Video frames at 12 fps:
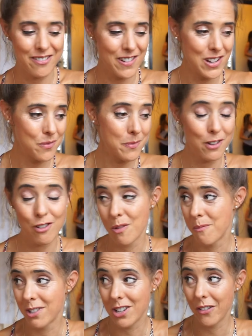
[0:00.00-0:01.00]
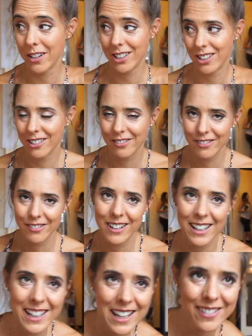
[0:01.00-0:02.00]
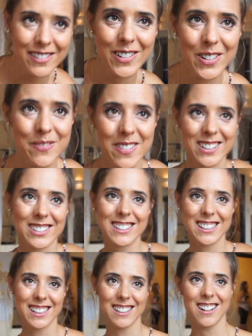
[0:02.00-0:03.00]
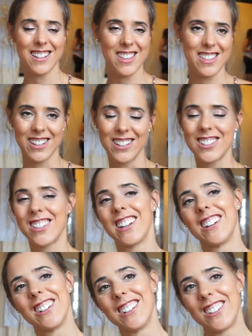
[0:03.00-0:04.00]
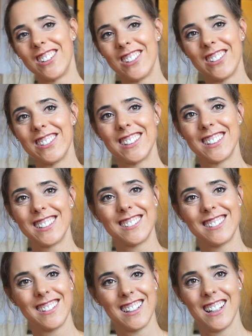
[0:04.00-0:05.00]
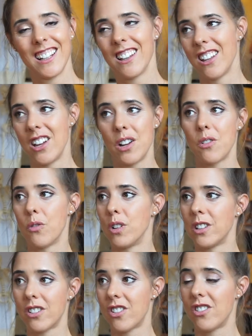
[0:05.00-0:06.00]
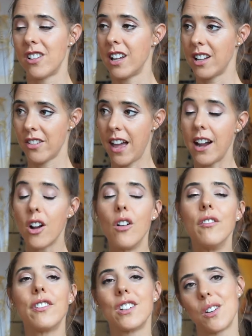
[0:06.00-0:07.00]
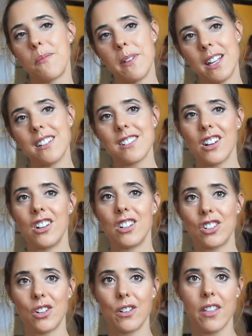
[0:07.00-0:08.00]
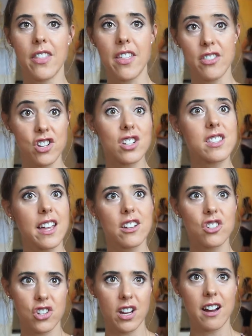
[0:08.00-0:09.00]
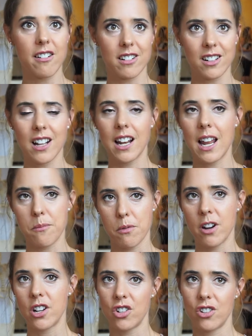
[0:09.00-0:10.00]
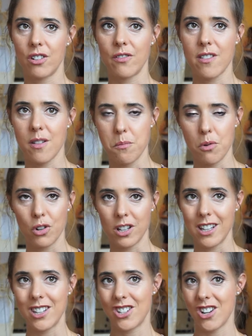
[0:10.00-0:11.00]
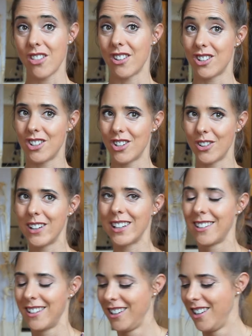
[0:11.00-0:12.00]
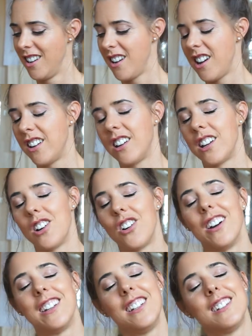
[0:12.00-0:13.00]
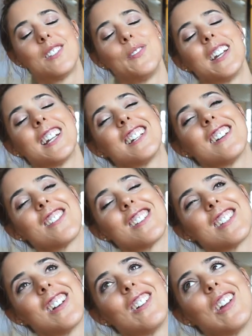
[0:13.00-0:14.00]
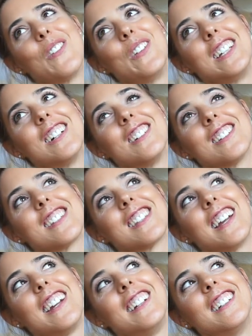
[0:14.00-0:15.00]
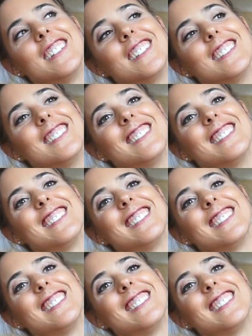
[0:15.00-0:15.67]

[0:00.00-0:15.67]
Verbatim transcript: Our Facebook group is going off like everyone posting like the things they're gonna do and oh, like like that confident me is gonna do and then oh, just wow. that share and collaboration yeah. of supporting each other to do it. Wow. And I got I need to make another solo we dance day. Yay.